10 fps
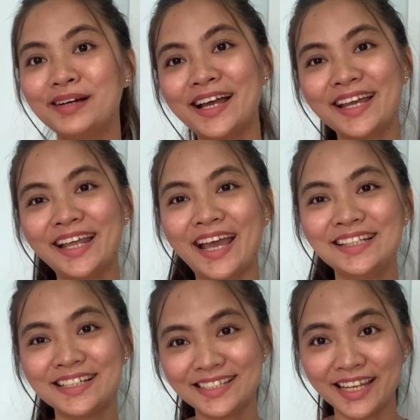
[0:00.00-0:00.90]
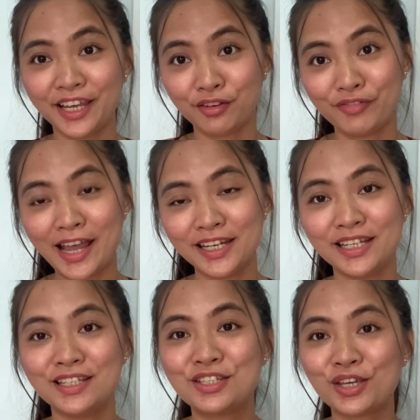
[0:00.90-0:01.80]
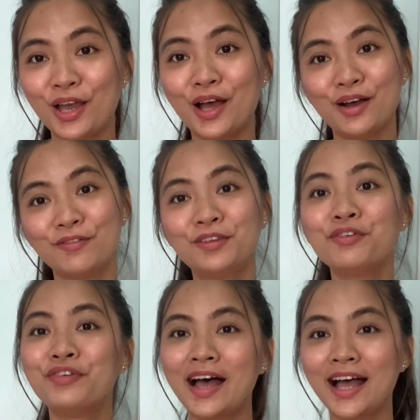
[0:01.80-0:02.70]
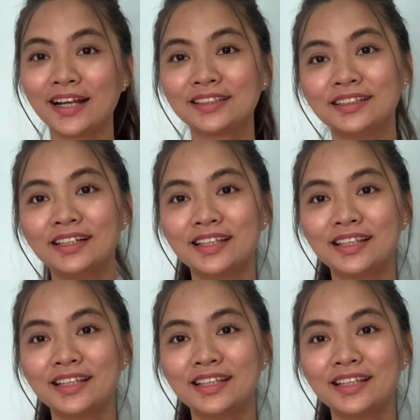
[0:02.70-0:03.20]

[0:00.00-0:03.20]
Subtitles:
But I did take advantage of the fact